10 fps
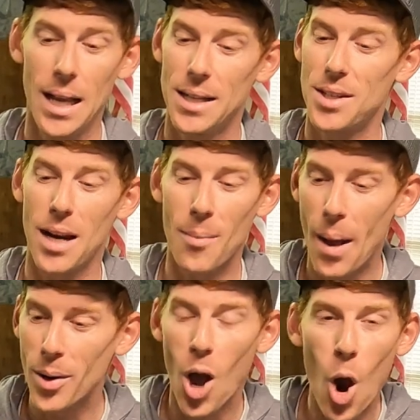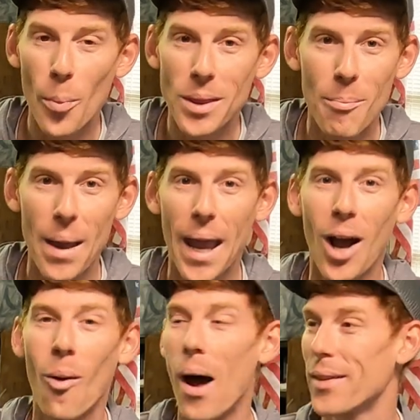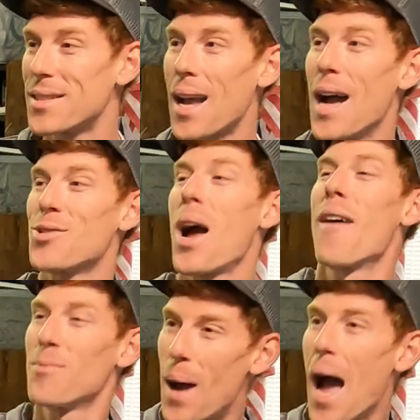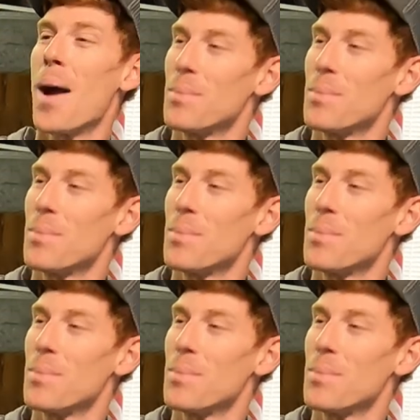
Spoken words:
just ended up having to open the bail while this guy drives by.